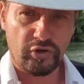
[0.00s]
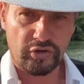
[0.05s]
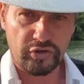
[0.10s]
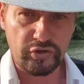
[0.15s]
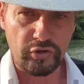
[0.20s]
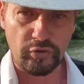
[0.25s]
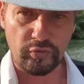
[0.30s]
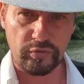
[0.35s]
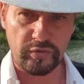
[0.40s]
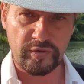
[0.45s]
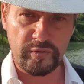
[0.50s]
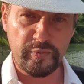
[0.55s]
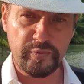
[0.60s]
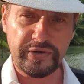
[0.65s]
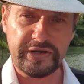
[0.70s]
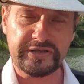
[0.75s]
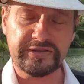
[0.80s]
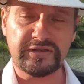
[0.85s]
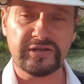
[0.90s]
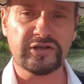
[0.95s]

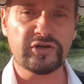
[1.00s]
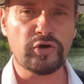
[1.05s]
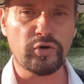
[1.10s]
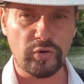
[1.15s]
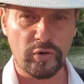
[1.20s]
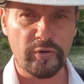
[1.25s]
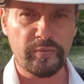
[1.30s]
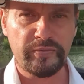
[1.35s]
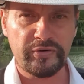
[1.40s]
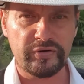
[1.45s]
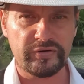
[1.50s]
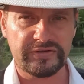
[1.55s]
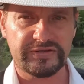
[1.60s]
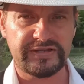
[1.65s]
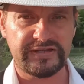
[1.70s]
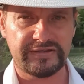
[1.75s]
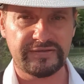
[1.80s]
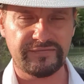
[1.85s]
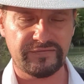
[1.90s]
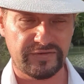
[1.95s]

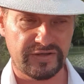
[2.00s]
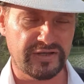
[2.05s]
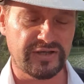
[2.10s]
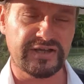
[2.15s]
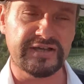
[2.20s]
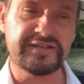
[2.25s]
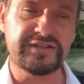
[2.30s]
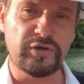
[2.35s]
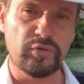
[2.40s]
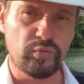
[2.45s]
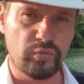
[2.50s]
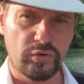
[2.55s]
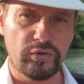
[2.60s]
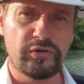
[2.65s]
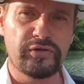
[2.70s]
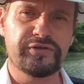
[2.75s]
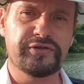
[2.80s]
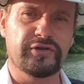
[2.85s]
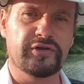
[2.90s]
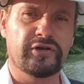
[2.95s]
cooperative, in the
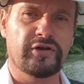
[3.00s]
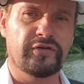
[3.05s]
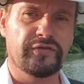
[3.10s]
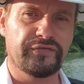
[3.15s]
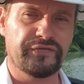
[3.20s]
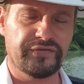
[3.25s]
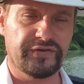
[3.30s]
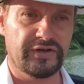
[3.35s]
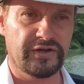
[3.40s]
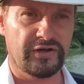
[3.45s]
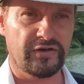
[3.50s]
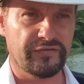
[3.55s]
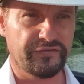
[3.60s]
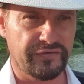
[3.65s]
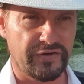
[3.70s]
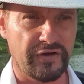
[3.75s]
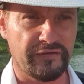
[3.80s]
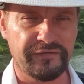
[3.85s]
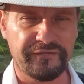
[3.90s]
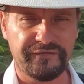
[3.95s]
world of
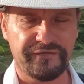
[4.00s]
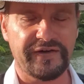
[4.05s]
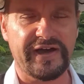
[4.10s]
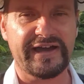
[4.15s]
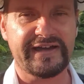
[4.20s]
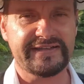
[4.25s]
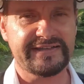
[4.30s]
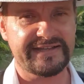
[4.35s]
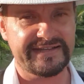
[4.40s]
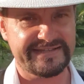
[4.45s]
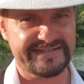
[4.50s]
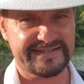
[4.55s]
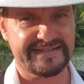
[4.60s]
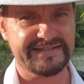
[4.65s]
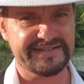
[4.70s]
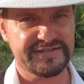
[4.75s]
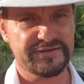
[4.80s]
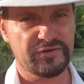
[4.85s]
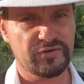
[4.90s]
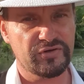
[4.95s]
finance
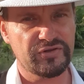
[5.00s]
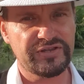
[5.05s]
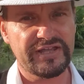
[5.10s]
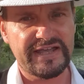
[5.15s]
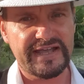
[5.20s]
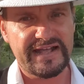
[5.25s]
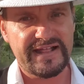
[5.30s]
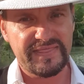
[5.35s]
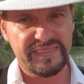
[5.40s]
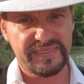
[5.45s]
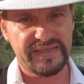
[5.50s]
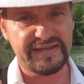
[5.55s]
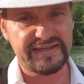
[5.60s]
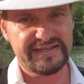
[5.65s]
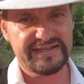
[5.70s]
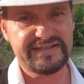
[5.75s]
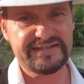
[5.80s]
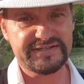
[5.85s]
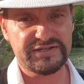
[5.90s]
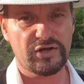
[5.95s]
and so on, there
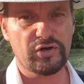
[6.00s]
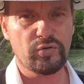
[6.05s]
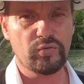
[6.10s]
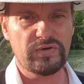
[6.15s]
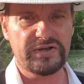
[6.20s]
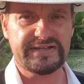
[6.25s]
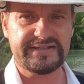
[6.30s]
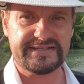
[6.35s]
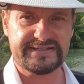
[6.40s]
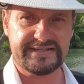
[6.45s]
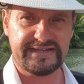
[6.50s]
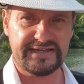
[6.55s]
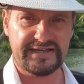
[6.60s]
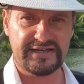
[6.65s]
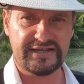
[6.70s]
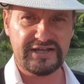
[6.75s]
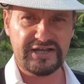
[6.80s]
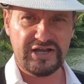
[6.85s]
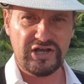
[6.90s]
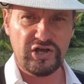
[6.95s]
is always
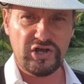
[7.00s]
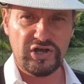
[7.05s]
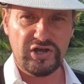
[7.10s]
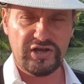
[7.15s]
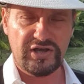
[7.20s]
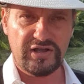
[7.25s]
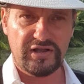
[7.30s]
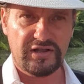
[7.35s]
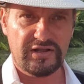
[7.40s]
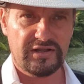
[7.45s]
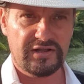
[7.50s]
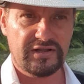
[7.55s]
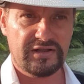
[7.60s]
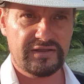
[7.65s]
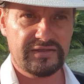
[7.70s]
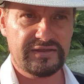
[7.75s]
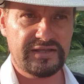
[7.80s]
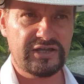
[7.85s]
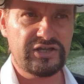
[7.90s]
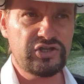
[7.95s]
the
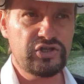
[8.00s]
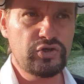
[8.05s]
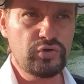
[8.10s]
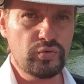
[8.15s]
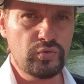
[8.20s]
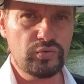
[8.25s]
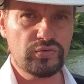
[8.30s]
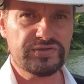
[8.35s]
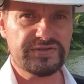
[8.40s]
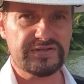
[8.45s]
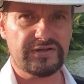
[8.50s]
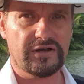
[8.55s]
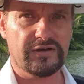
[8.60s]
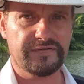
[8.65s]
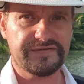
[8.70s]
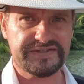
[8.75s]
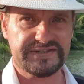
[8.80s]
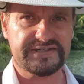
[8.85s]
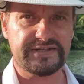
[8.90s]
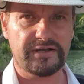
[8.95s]
use of
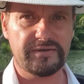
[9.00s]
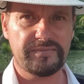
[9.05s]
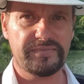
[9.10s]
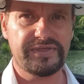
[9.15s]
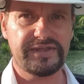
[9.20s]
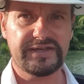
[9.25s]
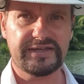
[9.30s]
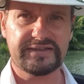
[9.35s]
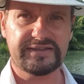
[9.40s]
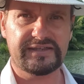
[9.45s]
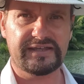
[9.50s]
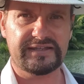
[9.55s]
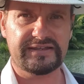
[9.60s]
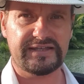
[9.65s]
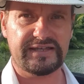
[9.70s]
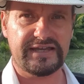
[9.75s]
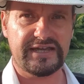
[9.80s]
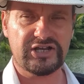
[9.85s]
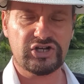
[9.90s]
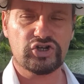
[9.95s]
something that
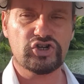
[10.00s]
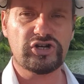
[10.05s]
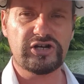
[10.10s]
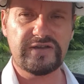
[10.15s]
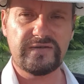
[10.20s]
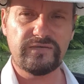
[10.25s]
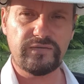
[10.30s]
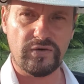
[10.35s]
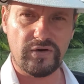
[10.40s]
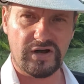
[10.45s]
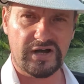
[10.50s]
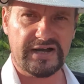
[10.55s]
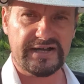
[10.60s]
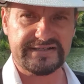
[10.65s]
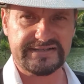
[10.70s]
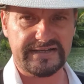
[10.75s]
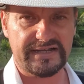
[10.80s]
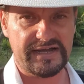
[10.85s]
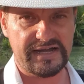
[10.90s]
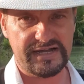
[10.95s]
actually for
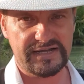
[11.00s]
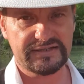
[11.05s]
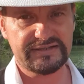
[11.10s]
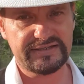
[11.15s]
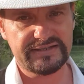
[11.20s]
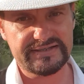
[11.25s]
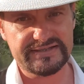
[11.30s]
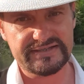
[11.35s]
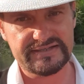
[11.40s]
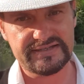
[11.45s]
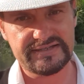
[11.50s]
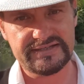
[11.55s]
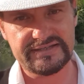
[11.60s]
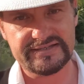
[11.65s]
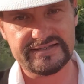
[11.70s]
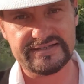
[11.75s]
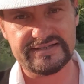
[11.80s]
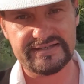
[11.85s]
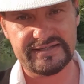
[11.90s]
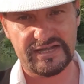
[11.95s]
us artists
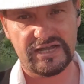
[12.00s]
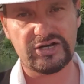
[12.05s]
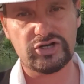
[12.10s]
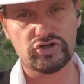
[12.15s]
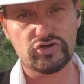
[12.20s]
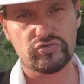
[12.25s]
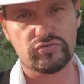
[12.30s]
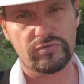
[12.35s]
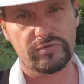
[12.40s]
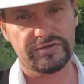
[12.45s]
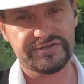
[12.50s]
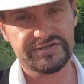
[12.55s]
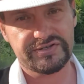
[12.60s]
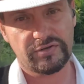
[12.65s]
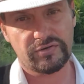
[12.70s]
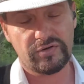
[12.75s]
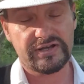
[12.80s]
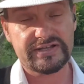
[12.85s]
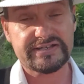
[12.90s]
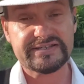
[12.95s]
is natural.
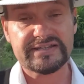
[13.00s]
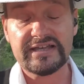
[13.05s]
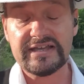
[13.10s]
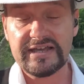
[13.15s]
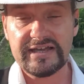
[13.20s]
So as